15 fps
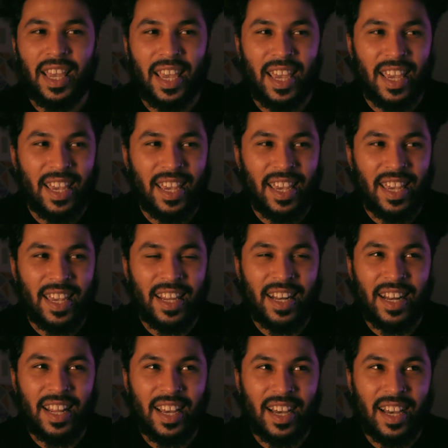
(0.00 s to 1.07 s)

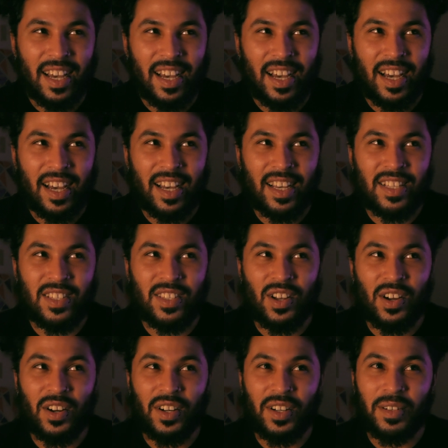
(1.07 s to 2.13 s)
and I
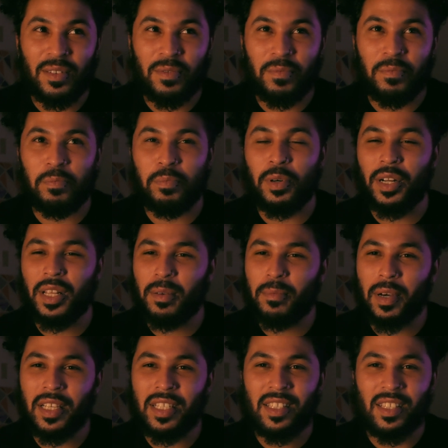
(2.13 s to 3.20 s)
start putting
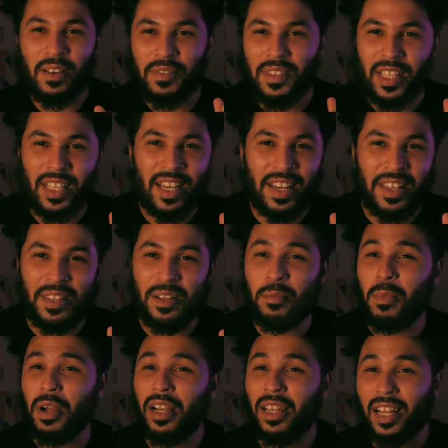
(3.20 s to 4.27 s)
my stuff together,
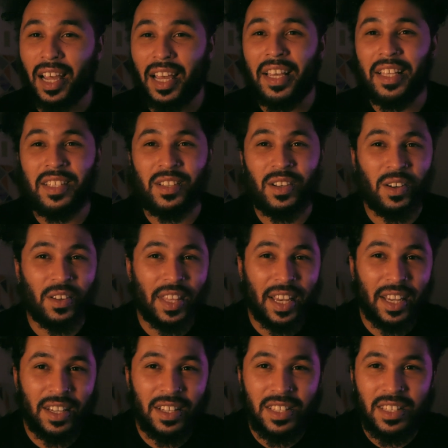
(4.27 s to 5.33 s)
my lights, all
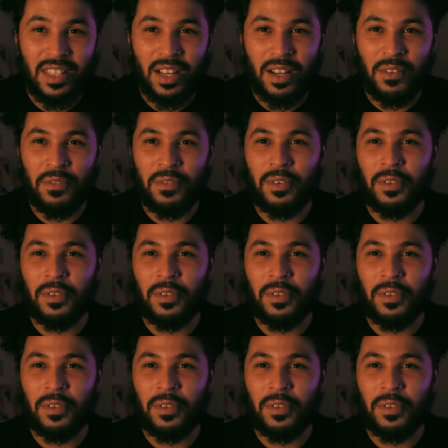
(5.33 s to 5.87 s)
that good stuff.